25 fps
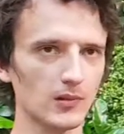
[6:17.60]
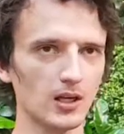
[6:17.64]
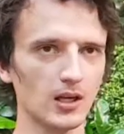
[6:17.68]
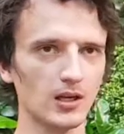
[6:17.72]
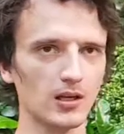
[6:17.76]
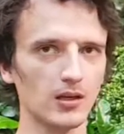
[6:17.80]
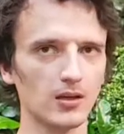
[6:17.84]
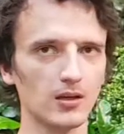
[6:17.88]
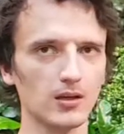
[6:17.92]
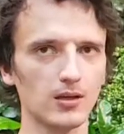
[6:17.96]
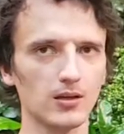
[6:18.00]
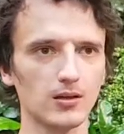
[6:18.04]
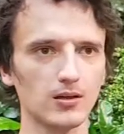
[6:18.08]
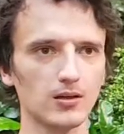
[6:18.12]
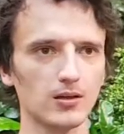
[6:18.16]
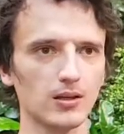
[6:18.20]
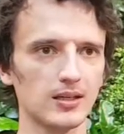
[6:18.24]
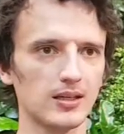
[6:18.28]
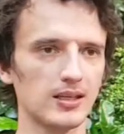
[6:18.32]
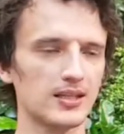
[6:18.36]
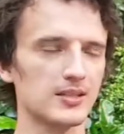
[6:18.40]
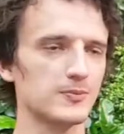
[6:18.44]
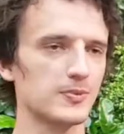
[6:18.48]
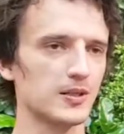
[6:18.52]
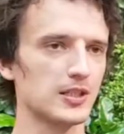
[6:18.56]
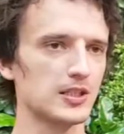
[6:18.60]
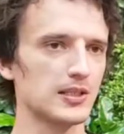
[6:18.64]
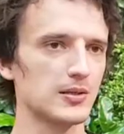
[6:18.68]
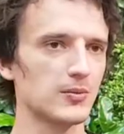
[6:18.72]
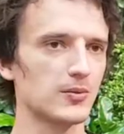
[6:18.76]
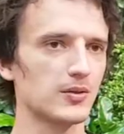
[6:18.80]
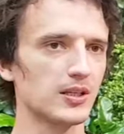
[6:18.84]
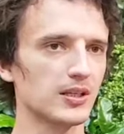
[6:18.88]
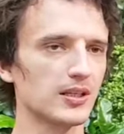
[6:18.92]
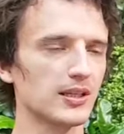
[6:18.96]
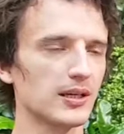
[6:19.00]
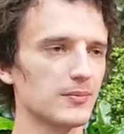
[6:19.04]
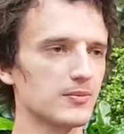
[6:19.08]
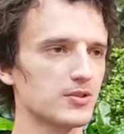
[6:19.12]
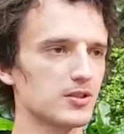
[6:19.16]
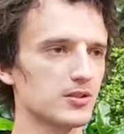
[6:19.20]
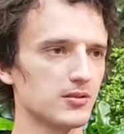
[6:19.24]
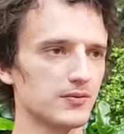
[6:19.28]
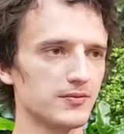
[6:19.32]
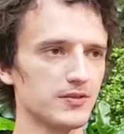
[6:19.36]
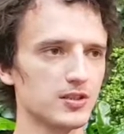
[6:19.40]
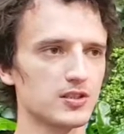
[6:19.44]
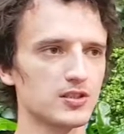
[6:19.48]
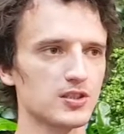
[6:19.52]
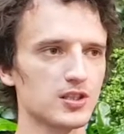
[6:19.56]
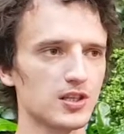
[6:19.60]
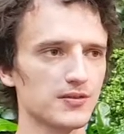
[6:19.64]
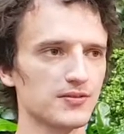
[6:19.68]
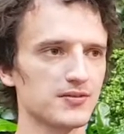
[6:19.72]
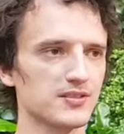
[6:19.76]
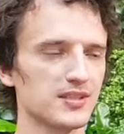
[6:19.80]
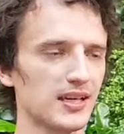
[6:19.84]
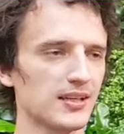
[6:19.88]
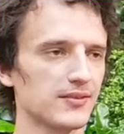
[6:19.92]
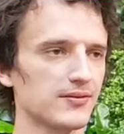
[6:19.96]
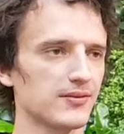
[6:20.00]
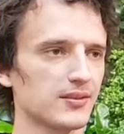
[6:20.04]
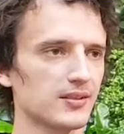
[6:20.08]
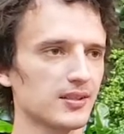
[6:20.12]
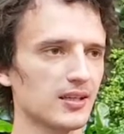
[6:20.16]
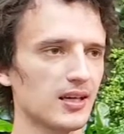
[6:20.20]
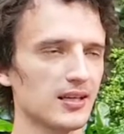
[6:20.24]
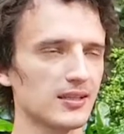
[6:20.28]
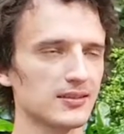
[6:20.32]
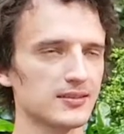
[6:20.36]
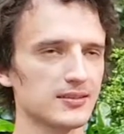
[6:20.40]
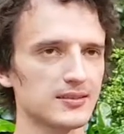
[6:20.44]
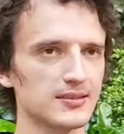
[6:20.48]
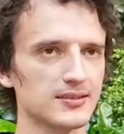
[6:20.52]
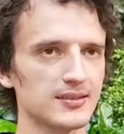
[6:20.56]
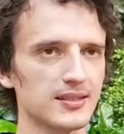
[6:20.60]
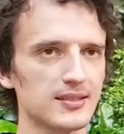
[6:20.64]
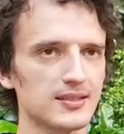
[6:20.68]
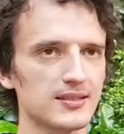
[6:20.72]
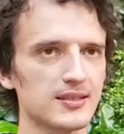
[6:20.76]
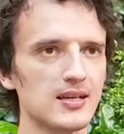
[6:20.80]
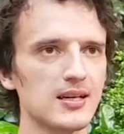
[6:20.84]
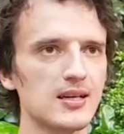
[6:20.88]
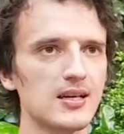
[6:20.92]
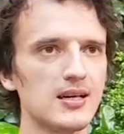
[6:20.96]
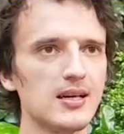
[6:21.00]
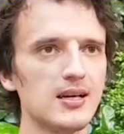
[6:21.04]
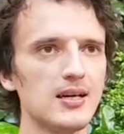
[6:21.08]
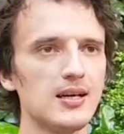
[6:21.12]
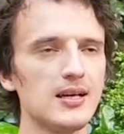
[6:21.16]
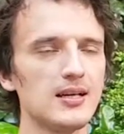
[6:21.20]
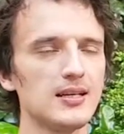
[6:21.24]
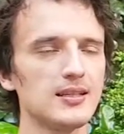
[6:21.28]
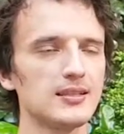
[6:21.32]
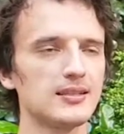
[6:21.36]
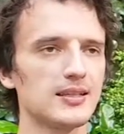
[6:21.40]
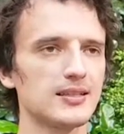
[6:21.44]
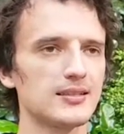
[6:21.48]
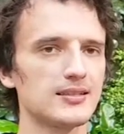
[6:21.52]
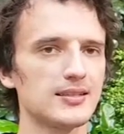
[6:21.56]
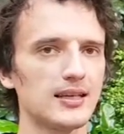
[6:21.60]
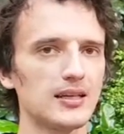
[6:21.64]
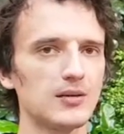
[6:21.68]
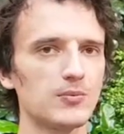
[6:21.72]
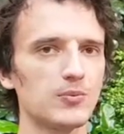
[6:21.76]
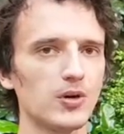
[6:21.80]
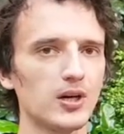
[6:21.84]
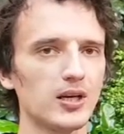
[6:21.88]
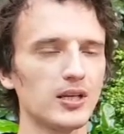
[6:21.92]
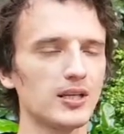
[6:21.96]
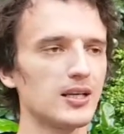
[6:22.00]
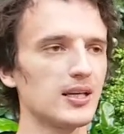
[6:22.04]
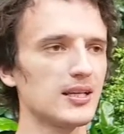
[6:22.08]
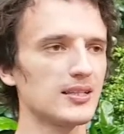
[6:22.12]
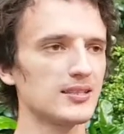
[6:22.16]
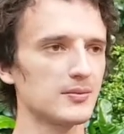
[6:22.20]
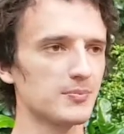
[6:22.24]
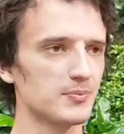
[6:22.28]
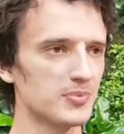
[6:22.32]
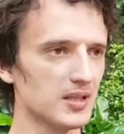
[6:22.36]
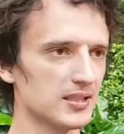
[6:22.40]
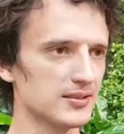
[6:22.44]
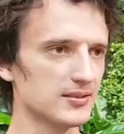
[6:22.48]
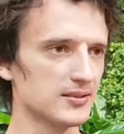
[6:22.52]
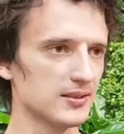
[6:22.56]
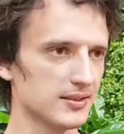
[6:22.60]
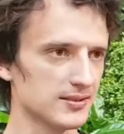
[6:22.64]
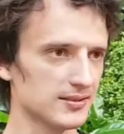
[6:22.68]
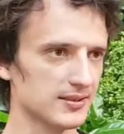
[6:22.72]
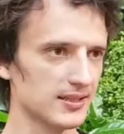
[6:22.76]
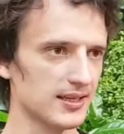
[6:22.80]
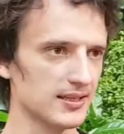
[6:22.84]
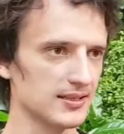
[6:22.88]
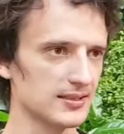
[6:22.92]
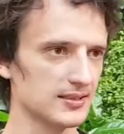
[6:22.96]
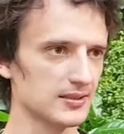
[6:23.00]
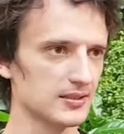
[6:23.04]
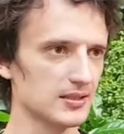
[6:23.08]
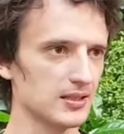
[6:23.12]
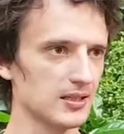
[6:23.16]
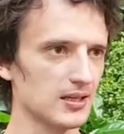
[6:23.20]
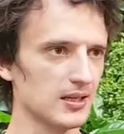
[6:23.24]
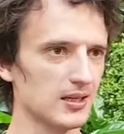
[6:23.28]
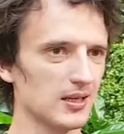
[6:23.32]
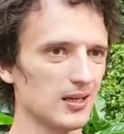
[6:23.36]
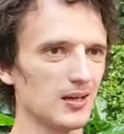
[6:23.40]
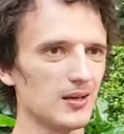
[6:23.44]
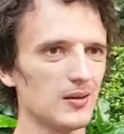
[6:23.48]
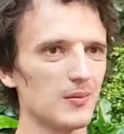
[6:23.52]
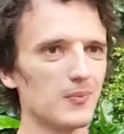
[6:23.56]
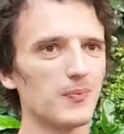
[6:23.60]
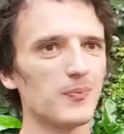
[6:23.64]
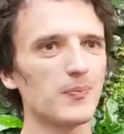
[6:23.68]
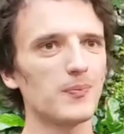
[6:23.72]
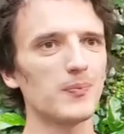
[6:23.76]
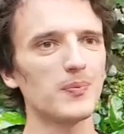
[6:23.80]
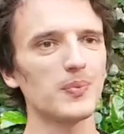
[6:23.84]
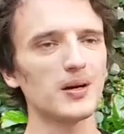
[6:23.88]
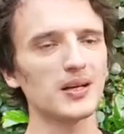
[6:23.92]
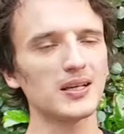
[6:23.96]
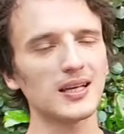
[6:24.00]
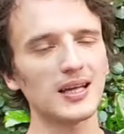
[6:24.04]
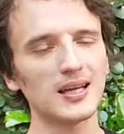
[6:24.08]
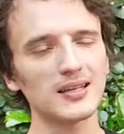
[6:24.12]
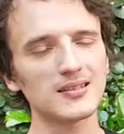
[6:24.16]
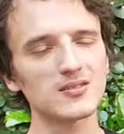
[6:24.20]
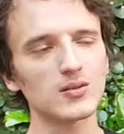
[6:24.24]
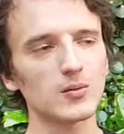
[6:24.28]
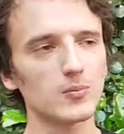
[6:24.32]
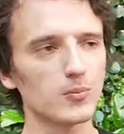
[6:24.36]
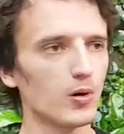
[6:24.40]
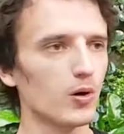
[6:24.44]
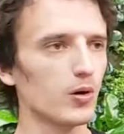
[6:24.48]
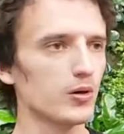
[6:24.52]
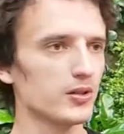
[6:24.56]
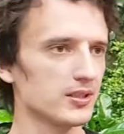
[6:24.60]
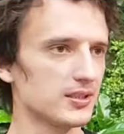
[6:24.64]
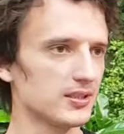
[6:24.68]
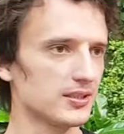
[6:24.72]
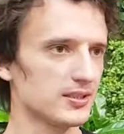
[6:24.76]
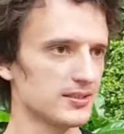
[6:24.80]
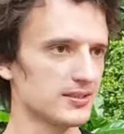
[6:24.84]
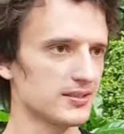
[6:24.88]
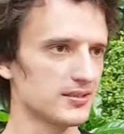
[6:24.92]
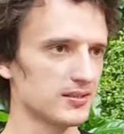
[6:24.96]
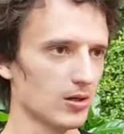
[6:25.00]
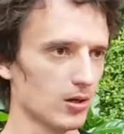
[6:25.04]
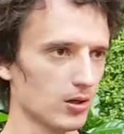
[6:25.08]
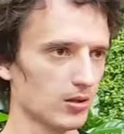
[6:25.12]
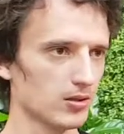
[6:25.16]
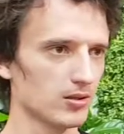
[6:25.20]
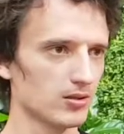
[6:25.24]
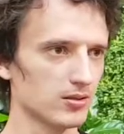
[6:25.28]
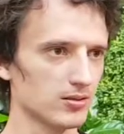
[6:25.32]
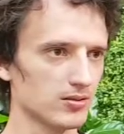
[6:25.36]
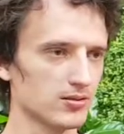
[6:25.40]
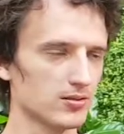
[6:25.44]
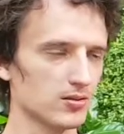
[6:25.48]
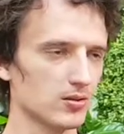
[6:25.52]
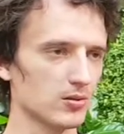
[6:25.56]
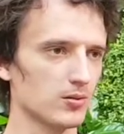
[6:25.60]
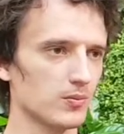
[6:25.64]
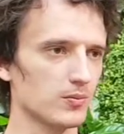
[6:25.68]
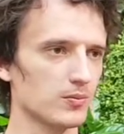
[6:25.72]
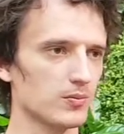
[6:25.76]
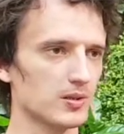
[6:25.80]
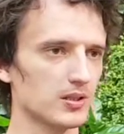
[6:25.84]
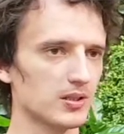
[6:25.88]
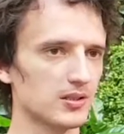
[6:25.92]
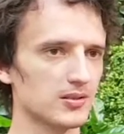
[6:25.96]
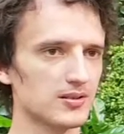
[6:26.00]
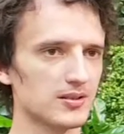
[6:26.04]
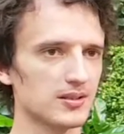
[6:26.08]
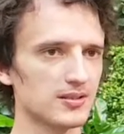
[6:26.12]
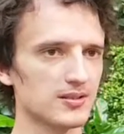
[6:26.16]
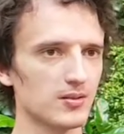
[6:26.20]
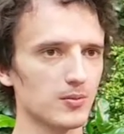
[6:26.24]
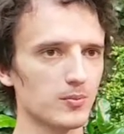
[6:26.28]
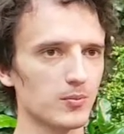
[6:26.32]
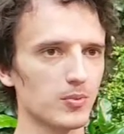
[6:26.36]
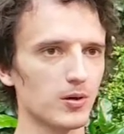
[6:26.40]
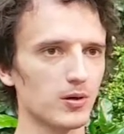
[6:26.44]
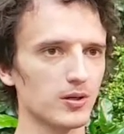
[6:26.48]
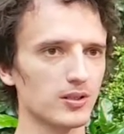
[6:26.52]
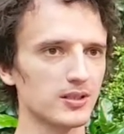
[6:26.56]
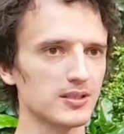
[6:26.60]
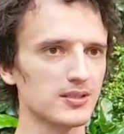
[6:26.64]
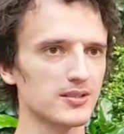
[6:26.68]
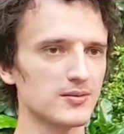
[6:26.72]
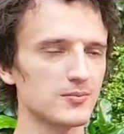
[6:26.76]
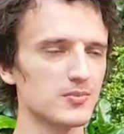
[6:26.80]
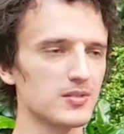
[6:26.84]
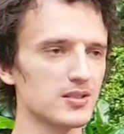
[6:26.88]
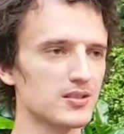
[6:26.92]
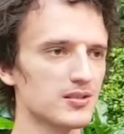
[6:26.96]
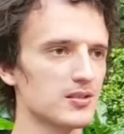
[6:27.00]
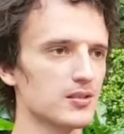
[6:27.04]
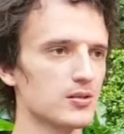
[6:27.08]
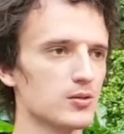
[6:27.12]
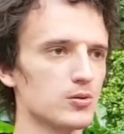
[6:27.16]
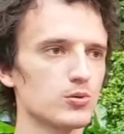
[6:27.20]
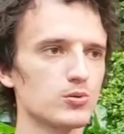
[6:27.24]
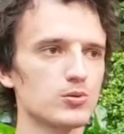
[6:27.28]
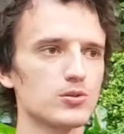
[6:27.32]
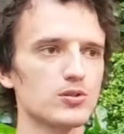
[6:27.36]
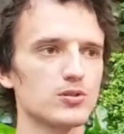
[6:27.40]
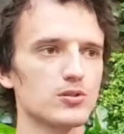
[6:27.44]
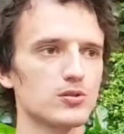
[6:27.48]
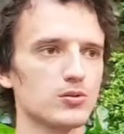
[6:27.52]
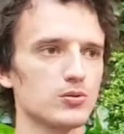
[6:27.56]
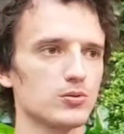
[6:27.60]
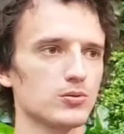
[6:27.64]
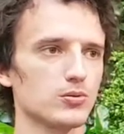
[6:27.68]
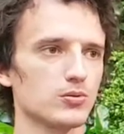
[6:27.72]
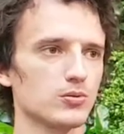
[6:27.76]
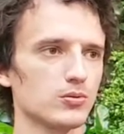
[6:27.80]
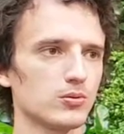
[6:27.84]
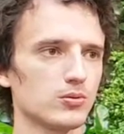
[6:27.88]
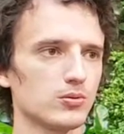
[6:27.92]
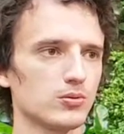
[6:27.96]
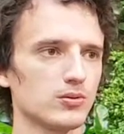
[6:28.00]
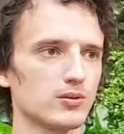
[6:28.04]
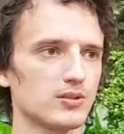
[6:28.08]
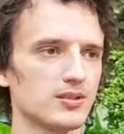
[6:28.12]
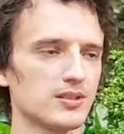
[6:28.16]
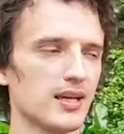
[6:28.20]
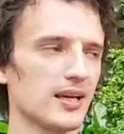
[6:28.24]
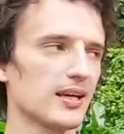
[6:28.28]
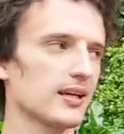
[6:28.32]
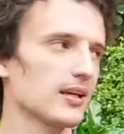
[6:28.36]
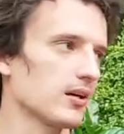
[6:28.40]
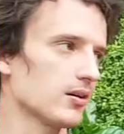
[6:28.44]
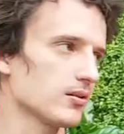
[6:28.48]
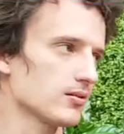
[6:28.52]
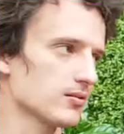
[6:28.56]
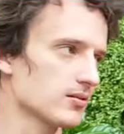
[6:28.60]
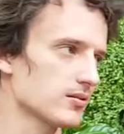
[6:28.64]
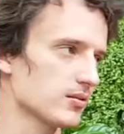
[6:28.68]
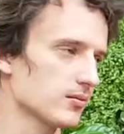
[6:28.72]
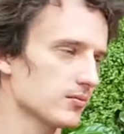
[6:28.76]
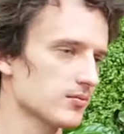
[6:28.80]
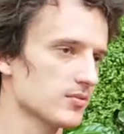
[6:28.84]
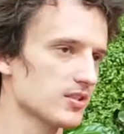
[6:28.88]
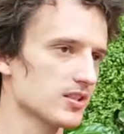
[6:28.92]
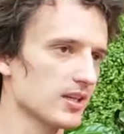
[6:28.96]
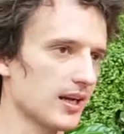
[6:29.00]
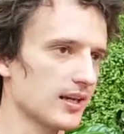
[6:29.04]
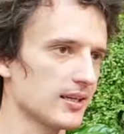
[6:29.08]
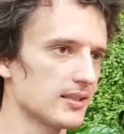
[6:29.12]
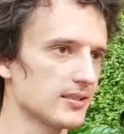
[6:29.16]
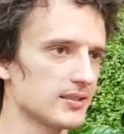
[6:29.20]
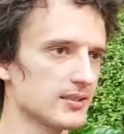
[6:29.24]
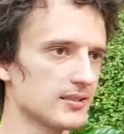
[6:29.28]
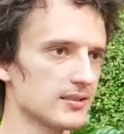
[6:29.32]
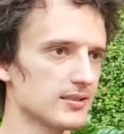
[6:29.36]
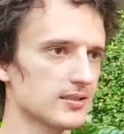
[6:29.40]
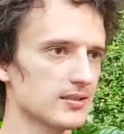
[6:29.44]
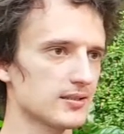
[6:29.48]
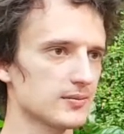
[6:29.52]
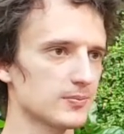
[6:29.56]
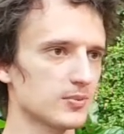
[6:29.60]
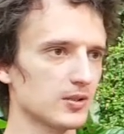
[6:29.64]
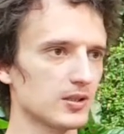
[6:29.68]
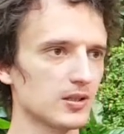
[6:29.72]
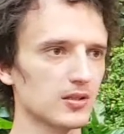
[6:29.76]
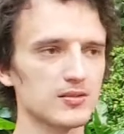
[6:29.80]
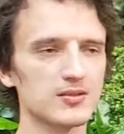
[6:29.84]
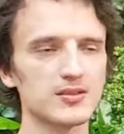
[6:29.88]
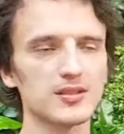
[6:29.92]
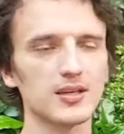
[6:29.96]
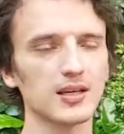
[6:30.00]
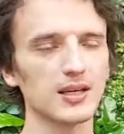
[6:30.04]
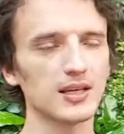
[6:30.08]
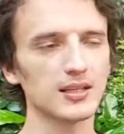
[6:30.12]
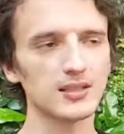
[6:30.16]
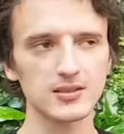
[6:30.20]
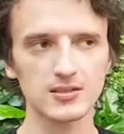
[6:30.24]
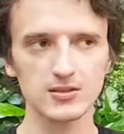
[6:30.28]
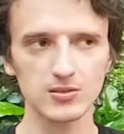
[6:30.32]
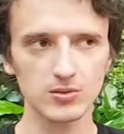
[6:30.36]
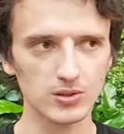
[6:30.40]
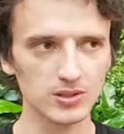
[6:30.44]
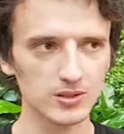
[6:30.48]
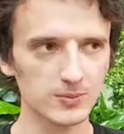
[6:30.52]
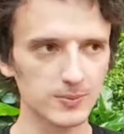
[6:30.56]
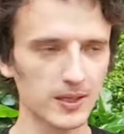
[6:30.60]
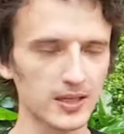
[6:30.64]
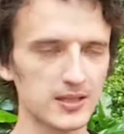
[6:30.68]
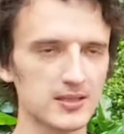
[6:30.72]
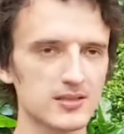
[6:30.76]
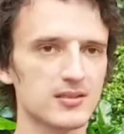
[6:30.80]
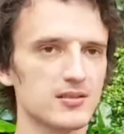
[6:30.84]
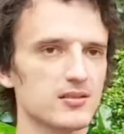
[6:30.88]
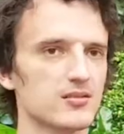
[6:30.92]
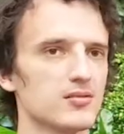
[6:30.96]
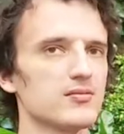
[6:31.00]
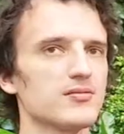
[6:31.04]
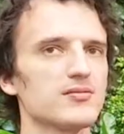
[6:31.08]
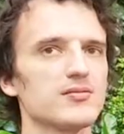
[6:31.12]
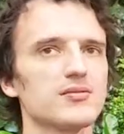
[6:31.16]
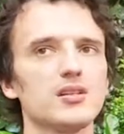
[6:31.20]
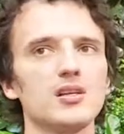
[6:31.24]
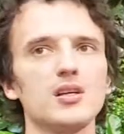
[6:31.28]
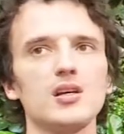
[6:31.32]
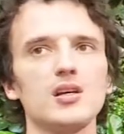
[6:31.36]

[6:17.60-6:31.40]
And especially when it comes to the Wissenschaftszeitvertragsgesetz, they celebrate it as a big success, but at some point it is not. So, because at some point it's misused to take out some scientists because they're getting too expensive,